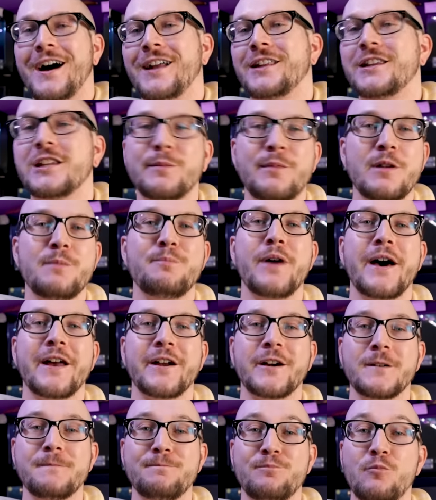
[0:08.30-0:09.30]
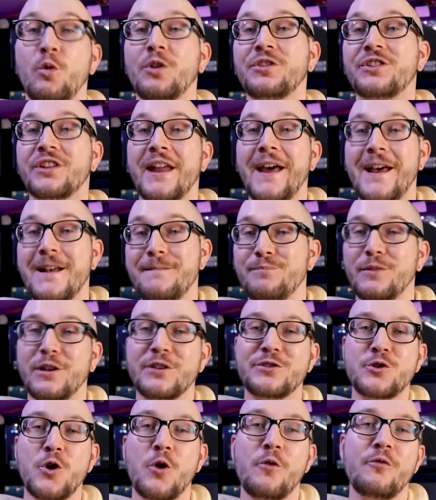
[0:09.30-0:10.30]
a little bit better? Well, today,
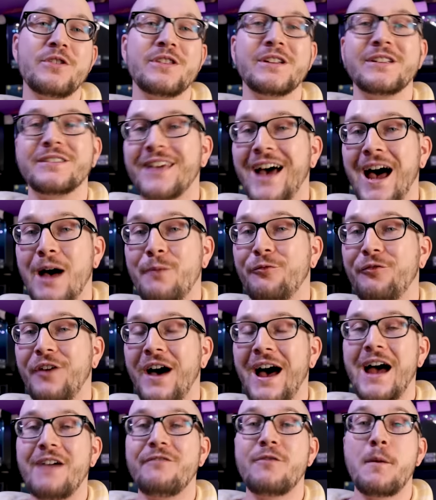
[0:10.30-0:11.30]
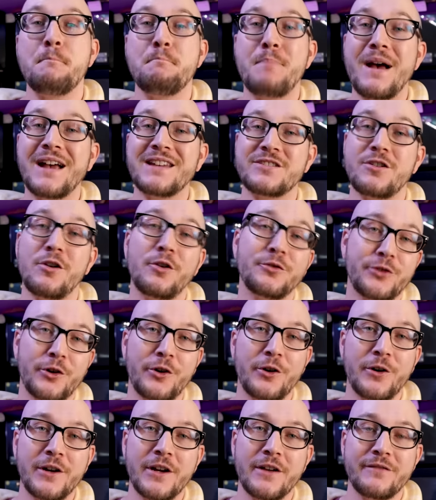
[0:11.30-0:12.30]
let's go over the top five best
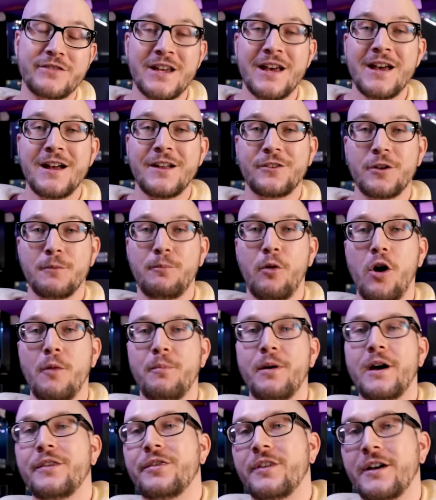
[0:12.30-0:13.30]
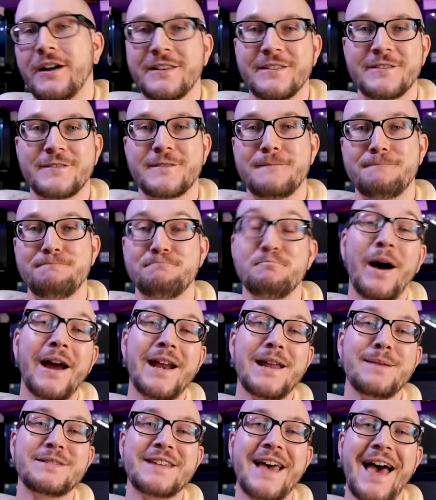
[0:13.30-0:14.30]
alternatives to ball pythons. My
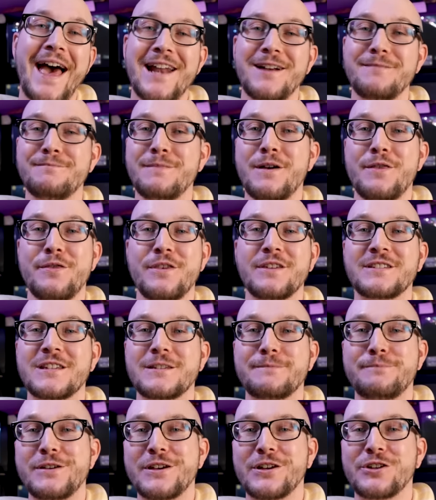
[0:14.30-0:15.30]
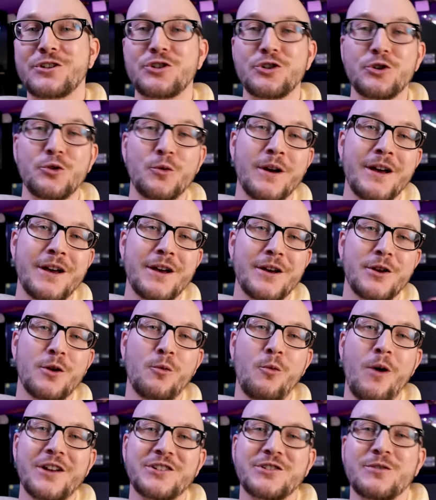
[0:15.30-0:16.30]
name's Adam, this is Pikachu, you're
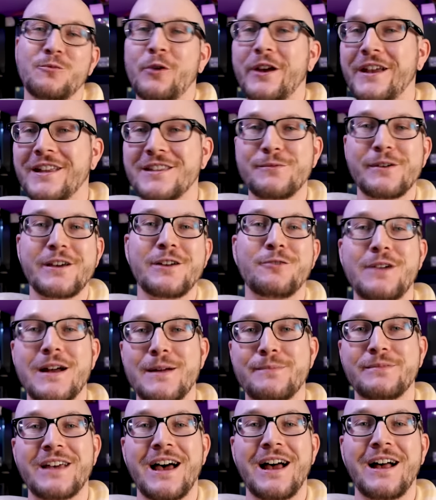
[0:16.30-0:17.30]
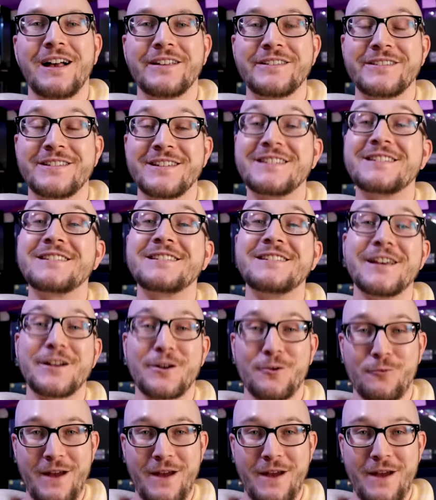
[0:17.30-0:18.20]
watching Wickens Wicked Reptiles, stick